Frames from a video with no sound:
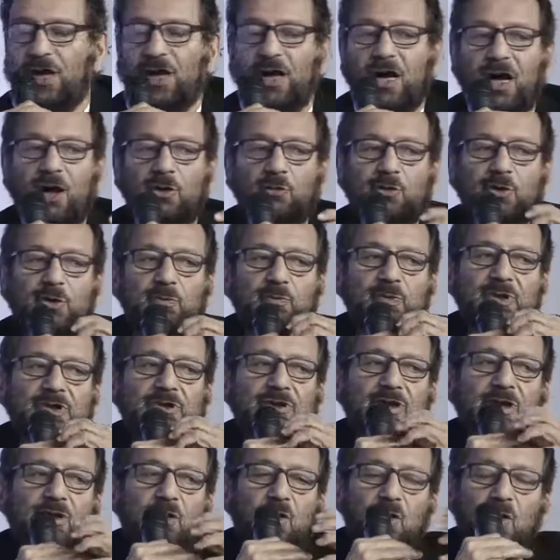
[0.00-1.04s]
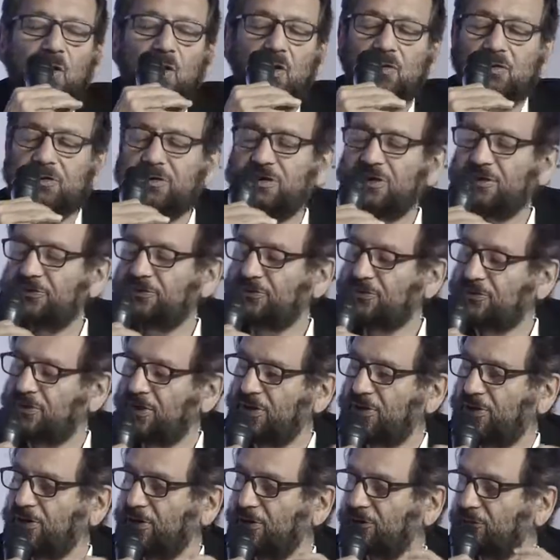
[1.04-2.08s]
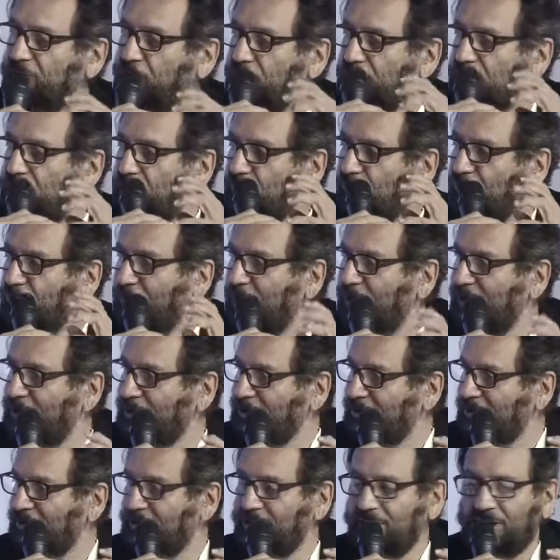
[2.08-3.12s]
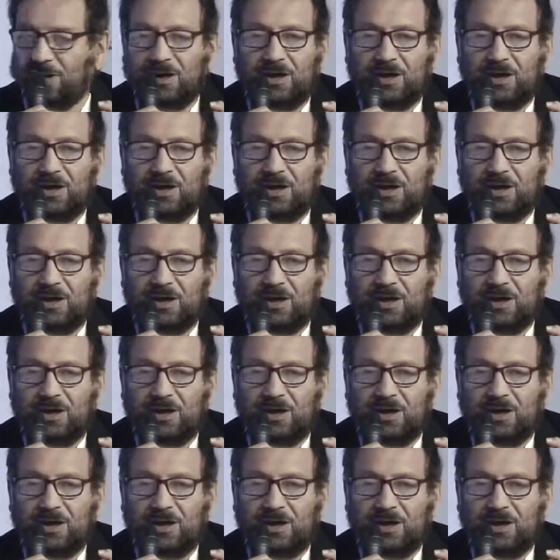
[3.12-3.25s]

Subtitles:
How can we take all these three things, put them together,